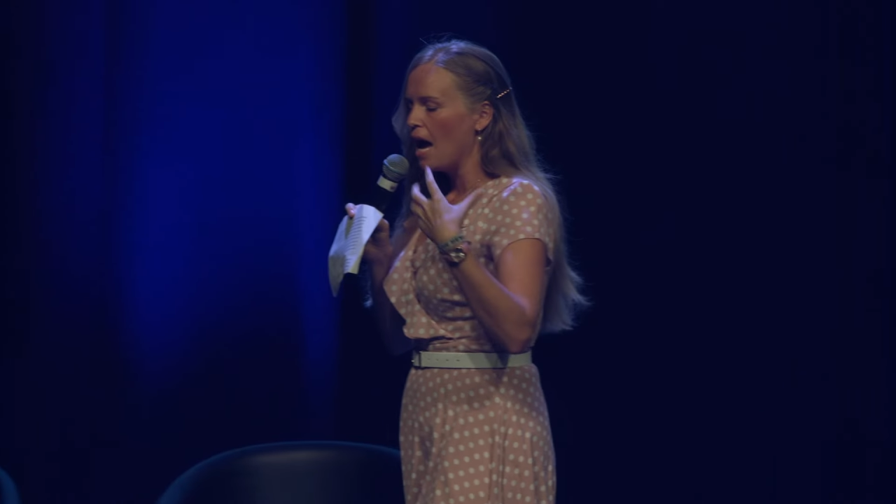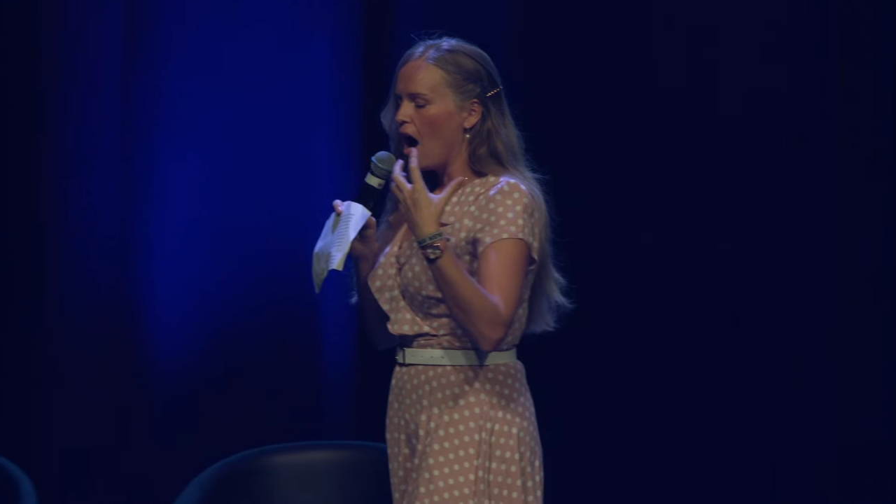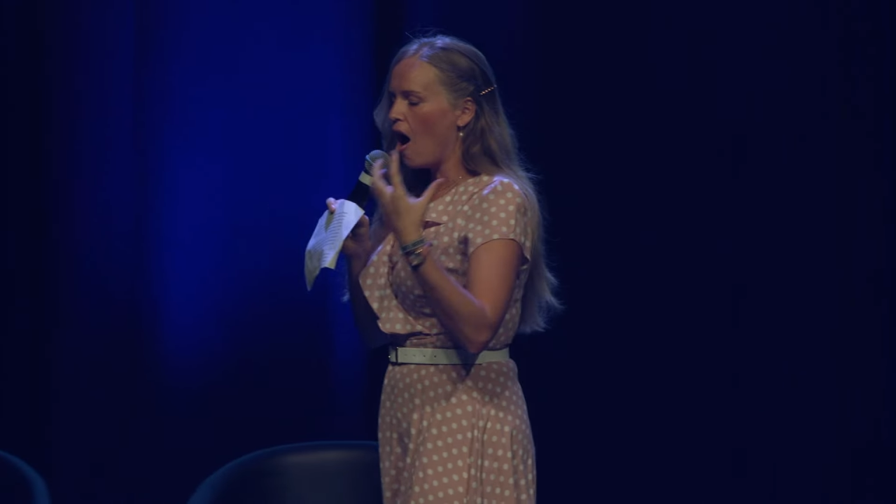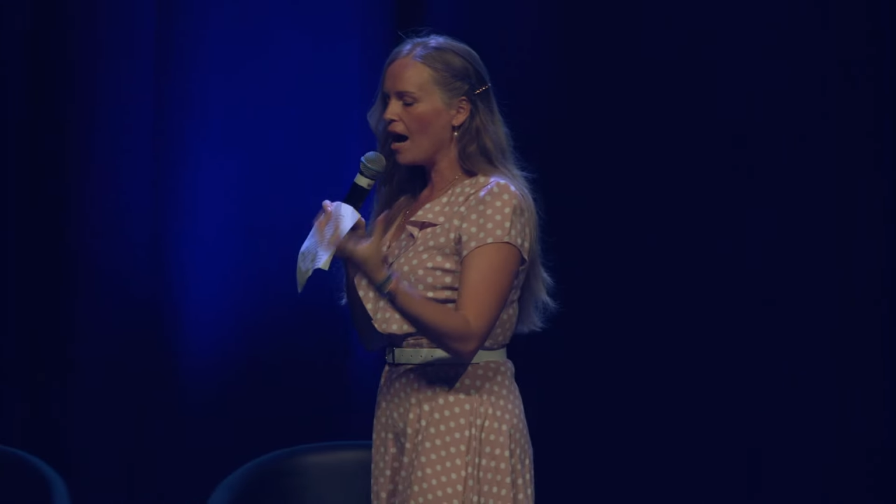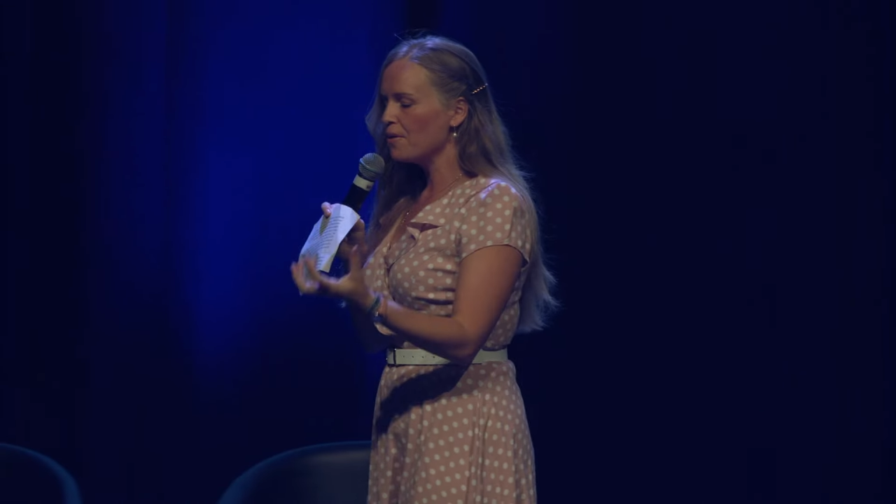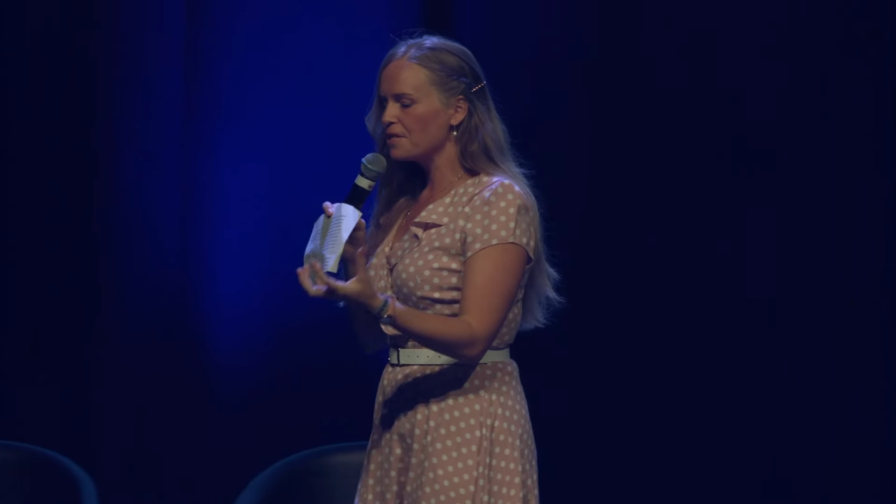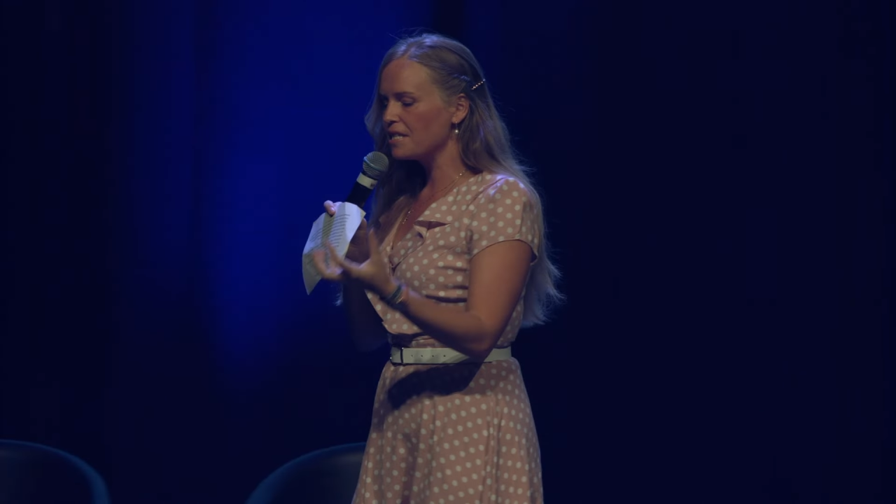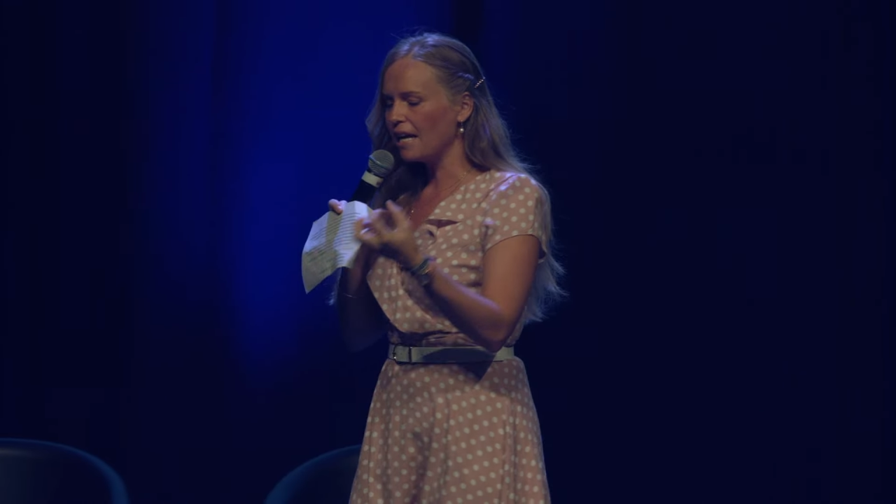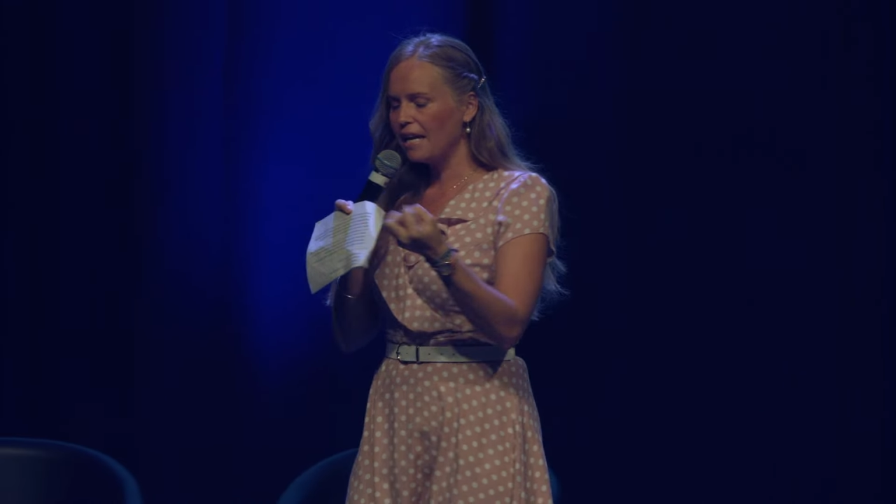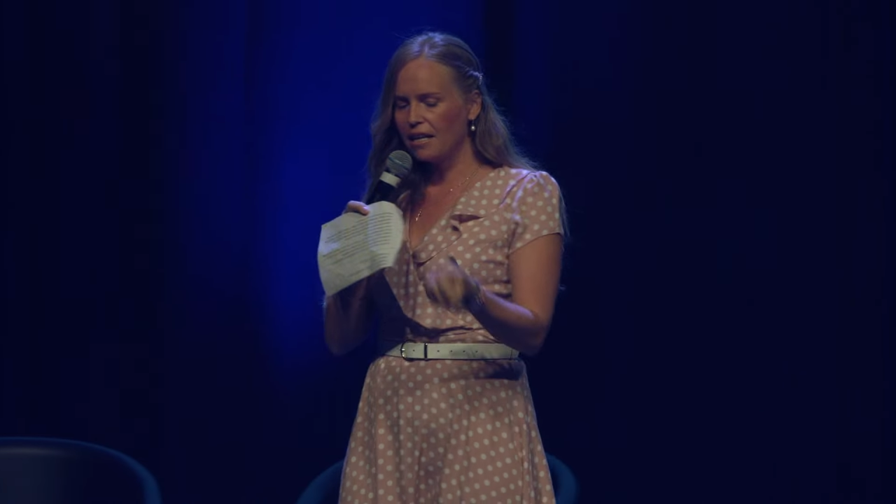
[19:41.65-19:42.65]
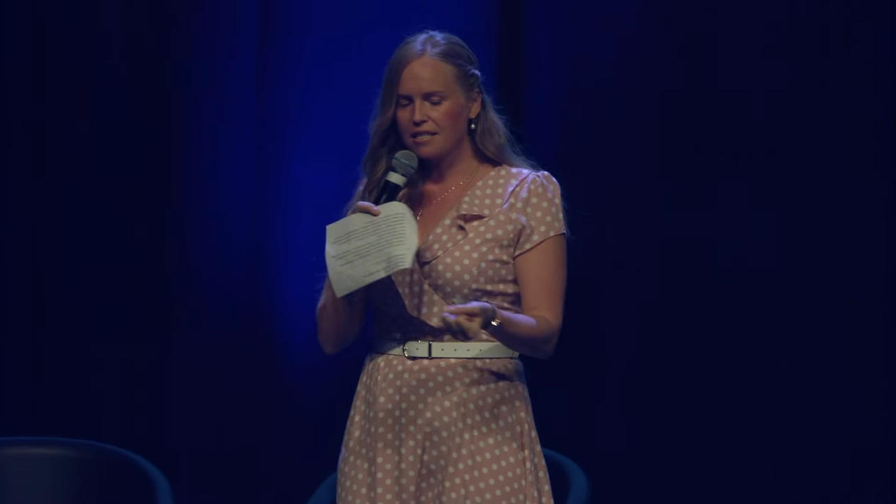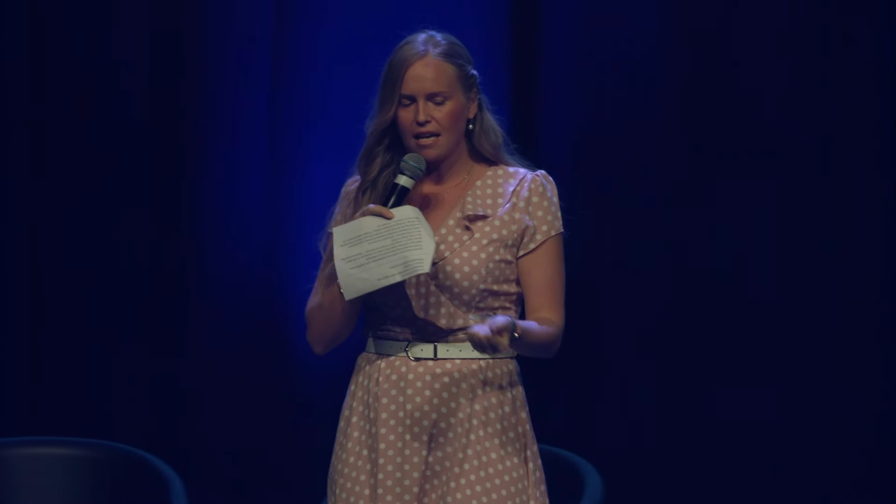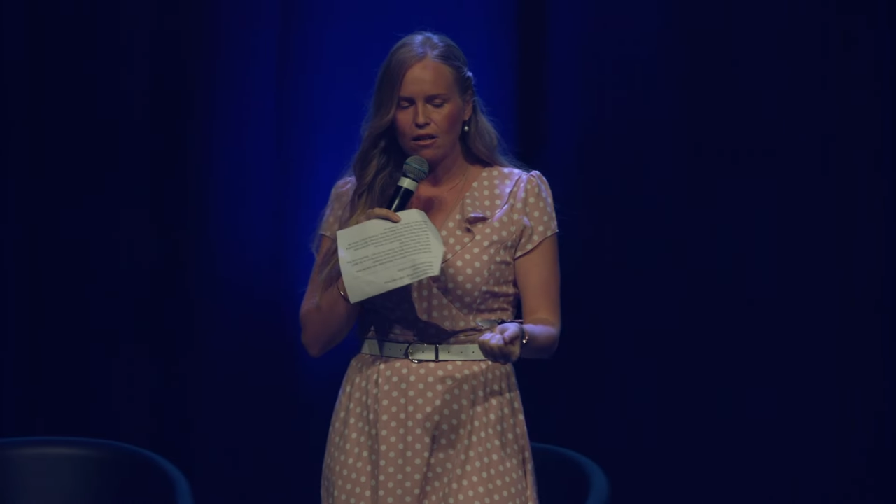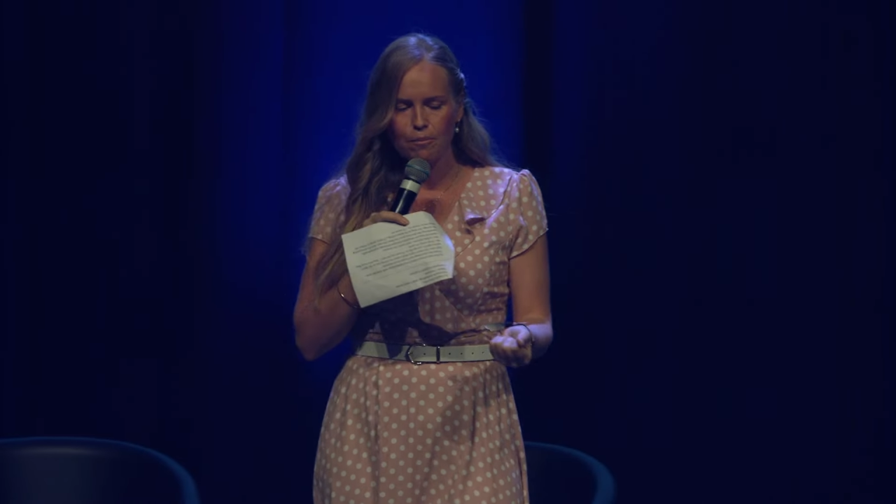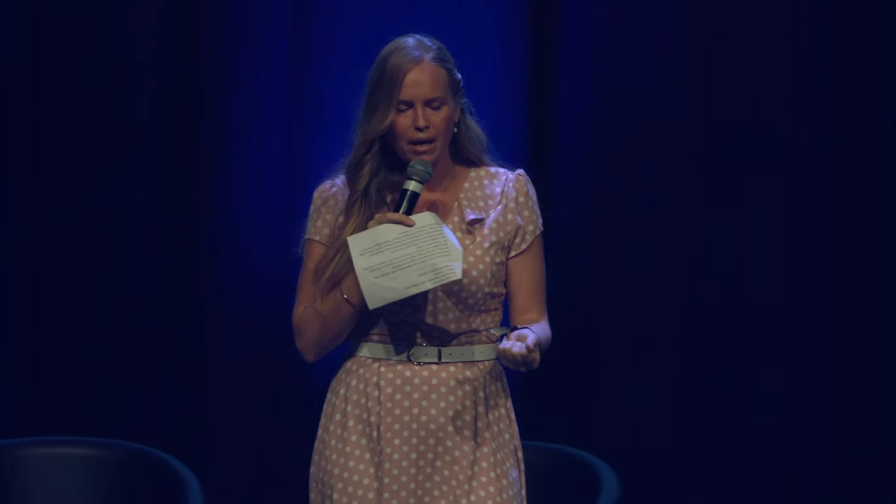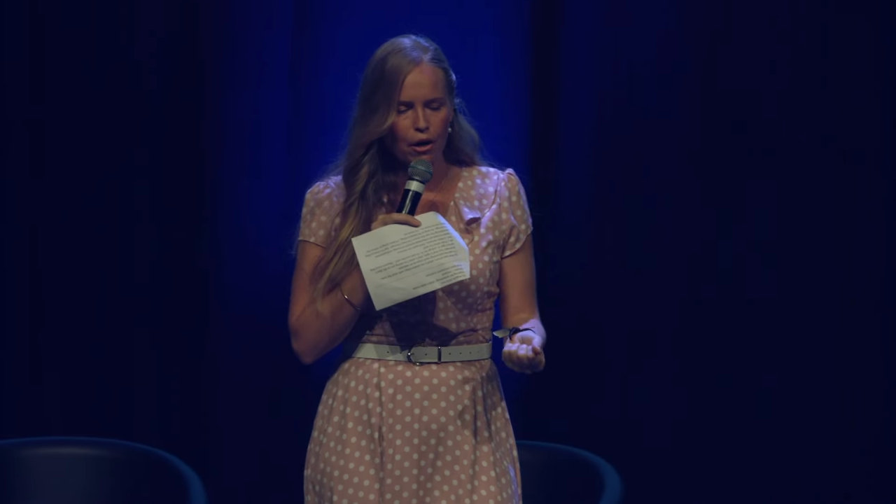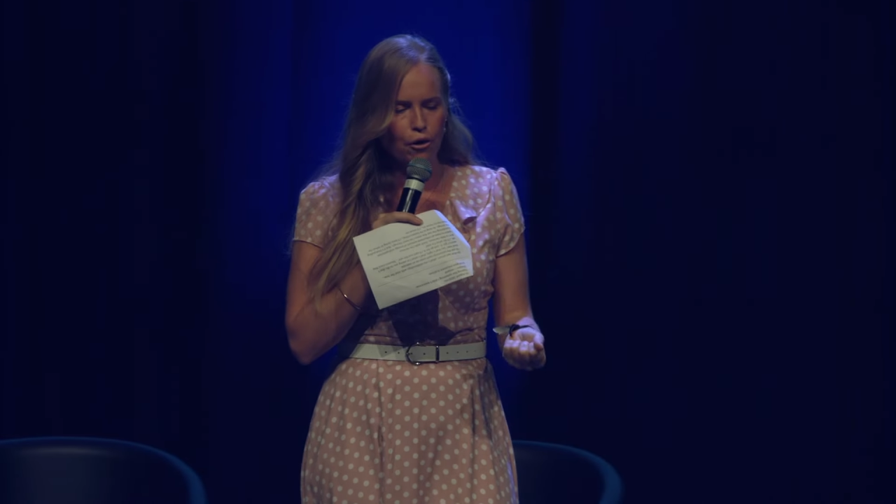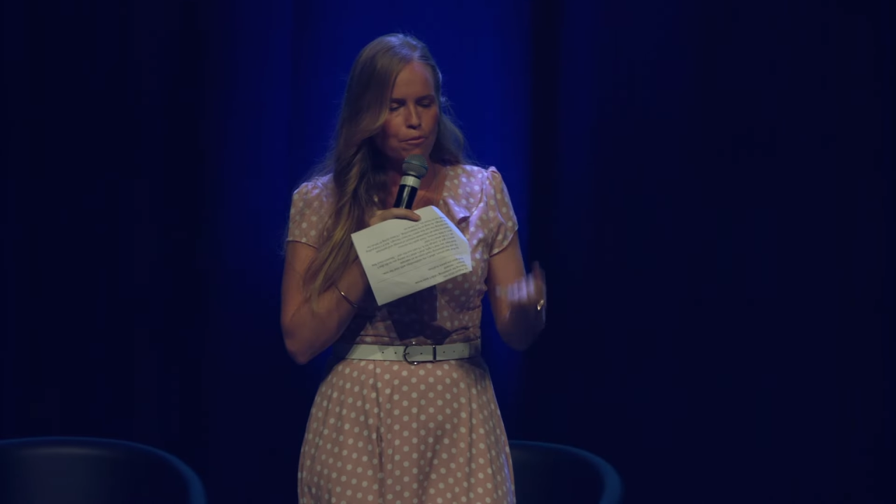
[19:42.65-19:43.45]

I was in a cell on my own,